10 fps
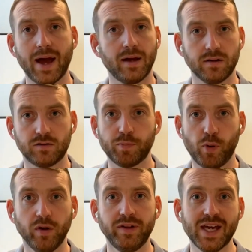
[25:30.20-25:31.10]
and
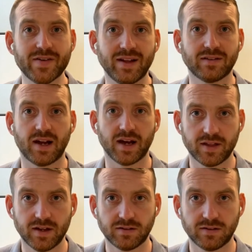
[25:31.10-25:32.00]
supporting events
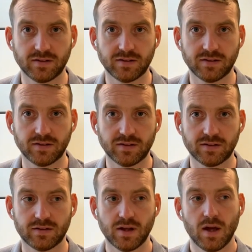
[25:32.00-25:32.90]
like
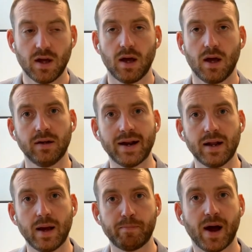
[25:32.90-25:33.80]
this, and
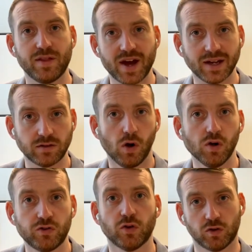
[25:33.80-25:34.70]
by that
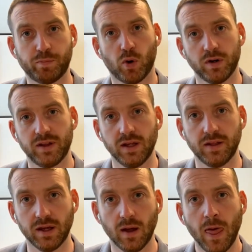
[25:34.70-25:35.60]
also
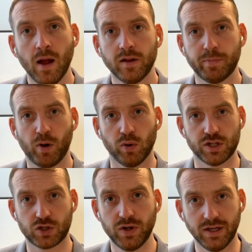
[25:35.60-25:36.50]
supporting the
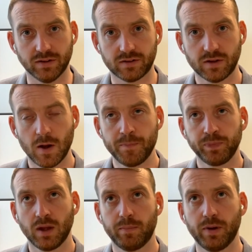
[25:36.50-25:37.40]
Polish Greens,
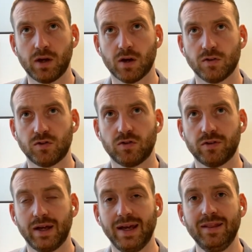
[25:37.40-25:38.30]

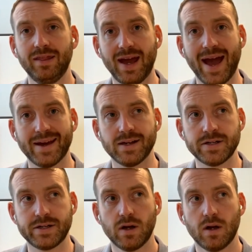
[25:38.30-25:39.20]
because in the
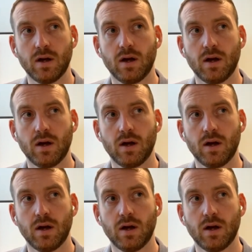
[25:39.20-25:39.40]
end